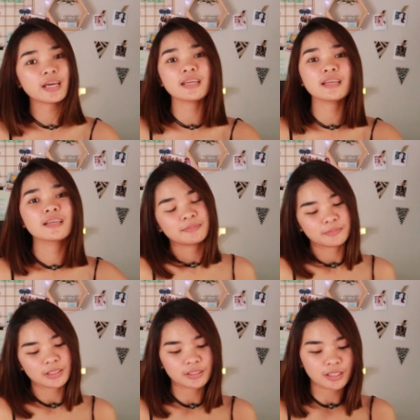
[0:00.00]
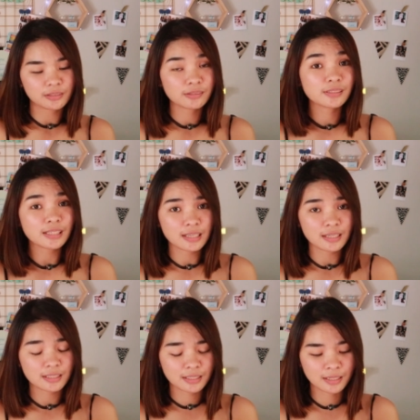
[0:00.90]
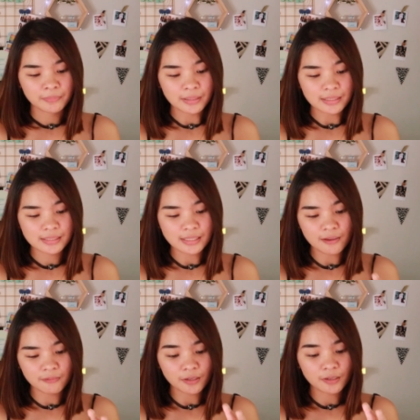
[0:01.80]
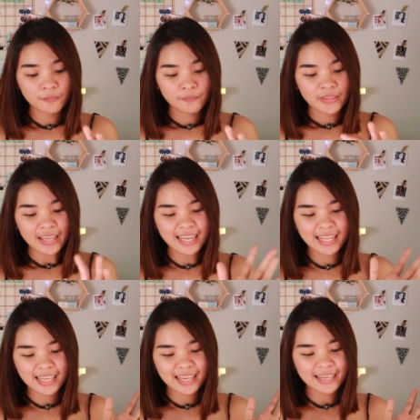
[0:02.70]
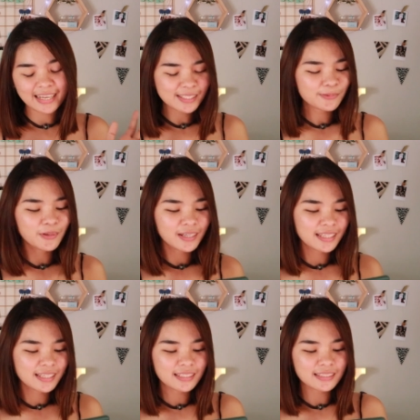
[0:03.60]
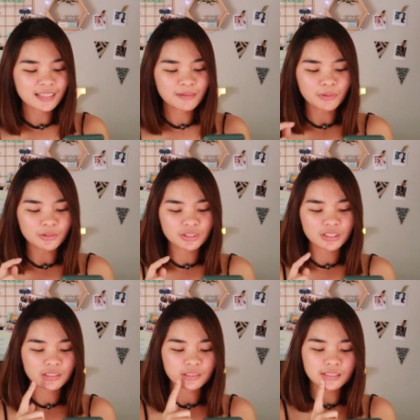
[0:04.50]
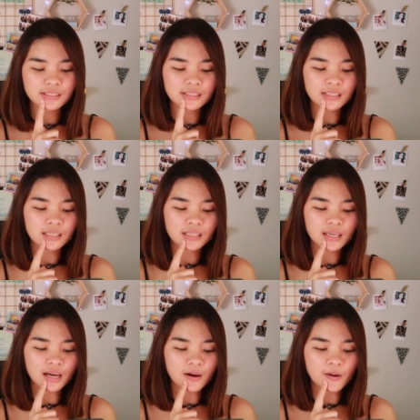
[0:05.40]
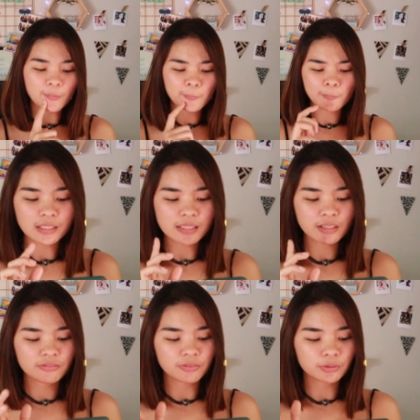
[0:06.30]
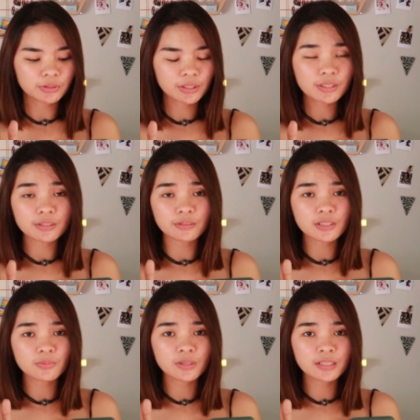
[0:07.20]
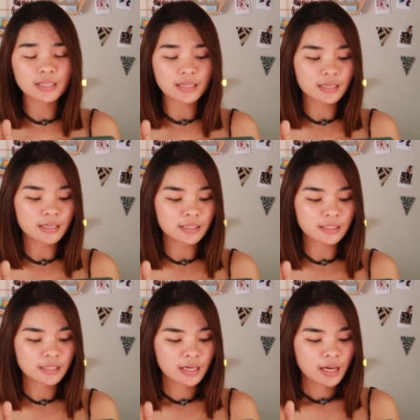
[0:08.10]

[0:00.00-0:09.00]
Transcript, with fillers: night, McDonald's is my savior. And next one is an emoji. You can see um, it's like a folder. So this one is